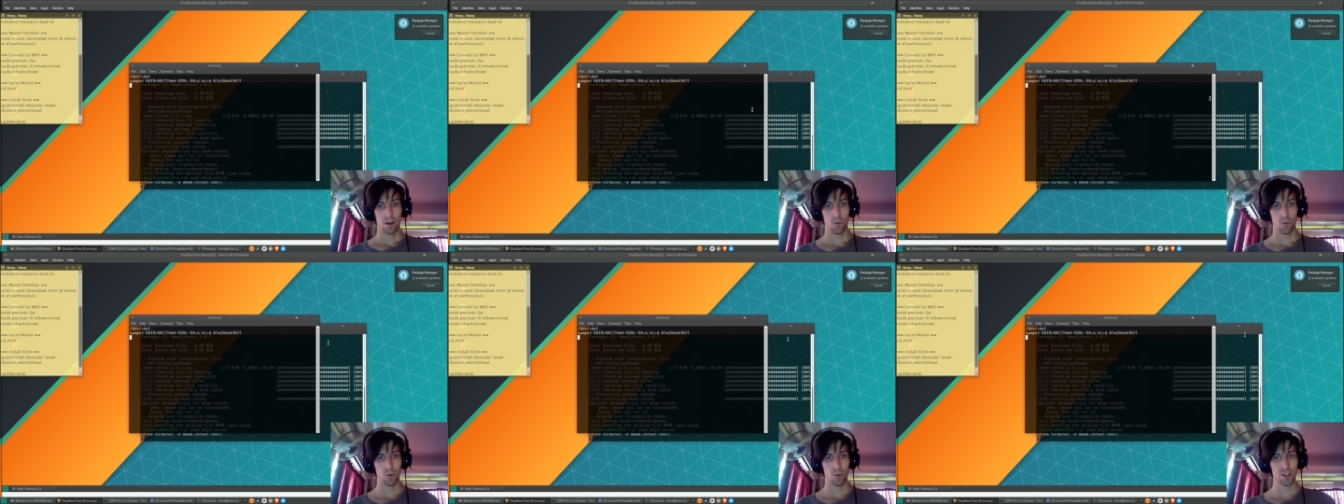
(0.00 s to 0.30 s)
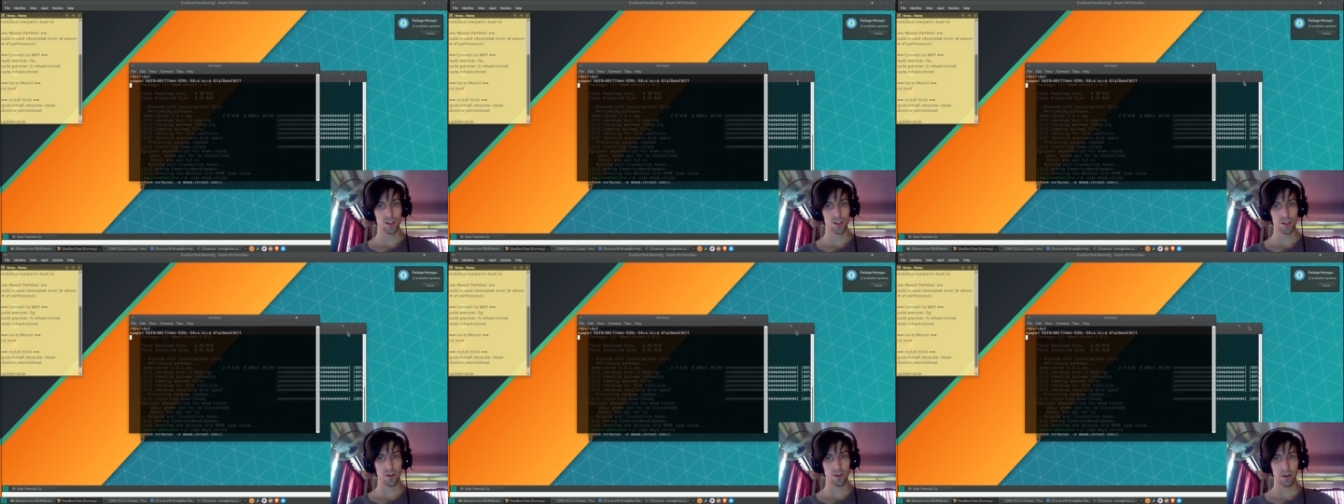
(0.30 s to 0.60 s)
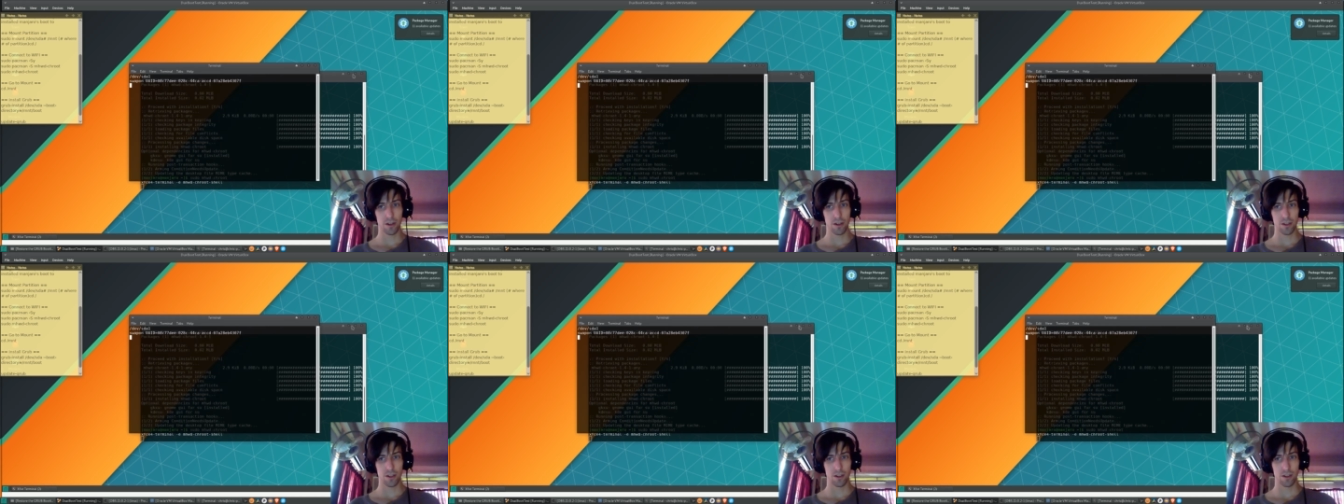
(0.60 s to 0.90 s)
which is
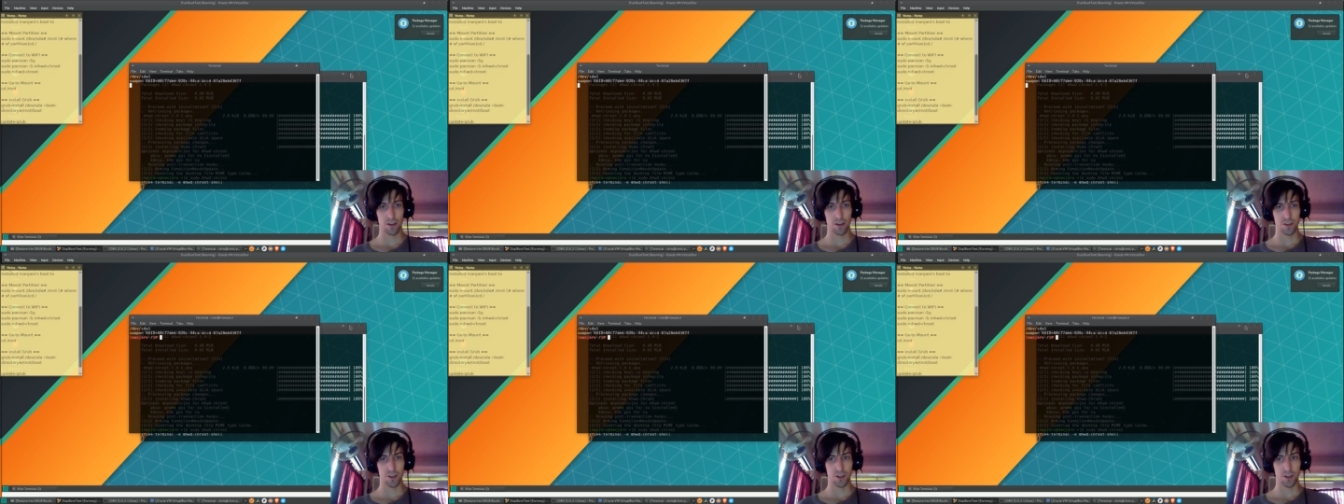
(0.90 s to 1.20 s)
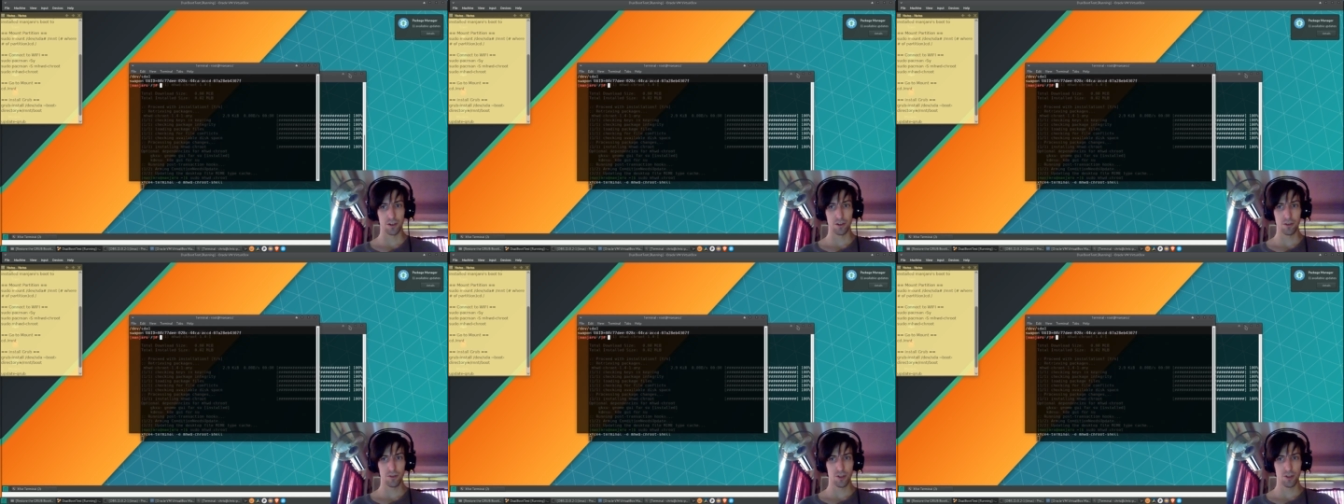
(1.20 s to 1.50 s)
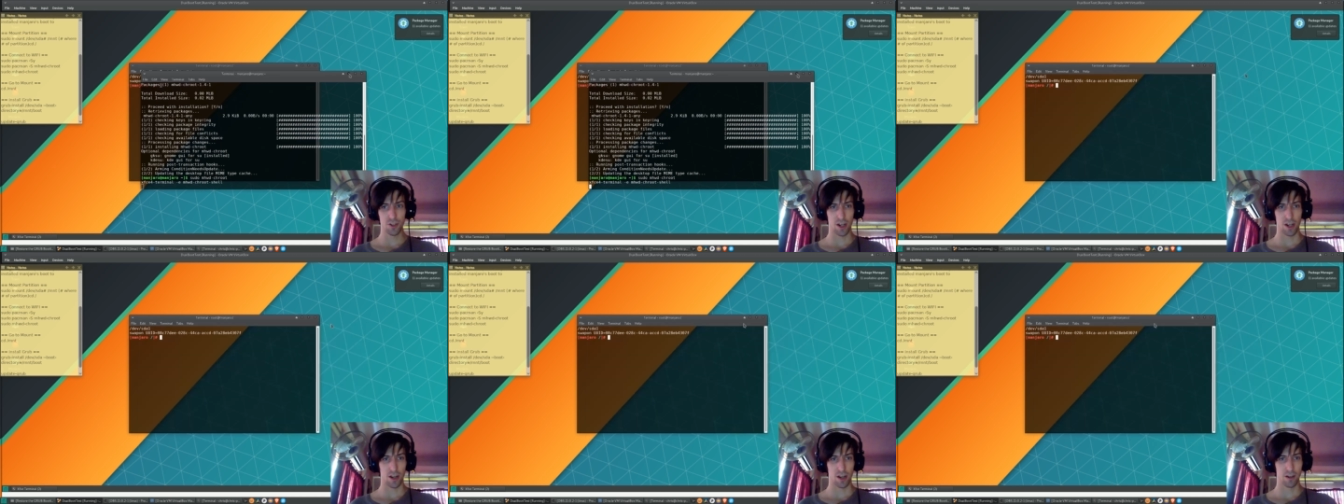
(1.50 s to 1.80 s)
going to launch a new
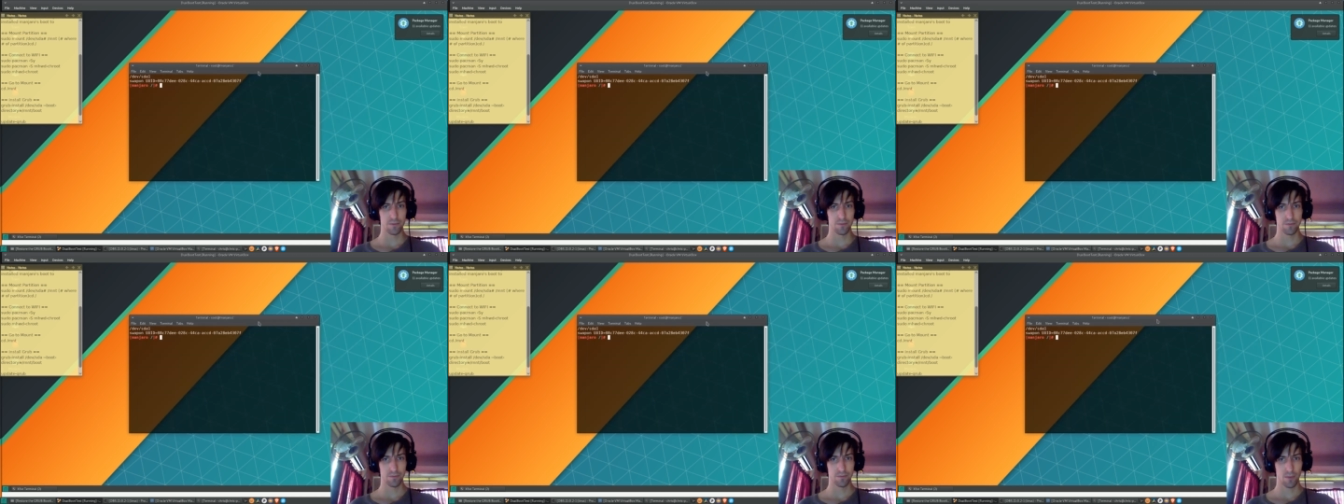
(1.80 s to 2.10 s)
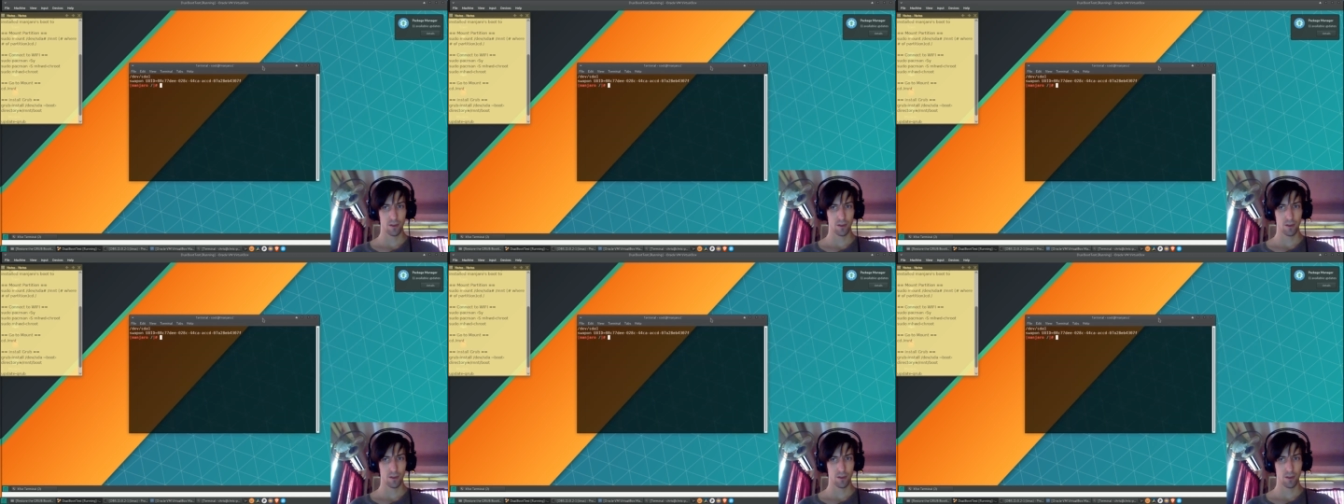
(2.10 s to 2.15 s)
shell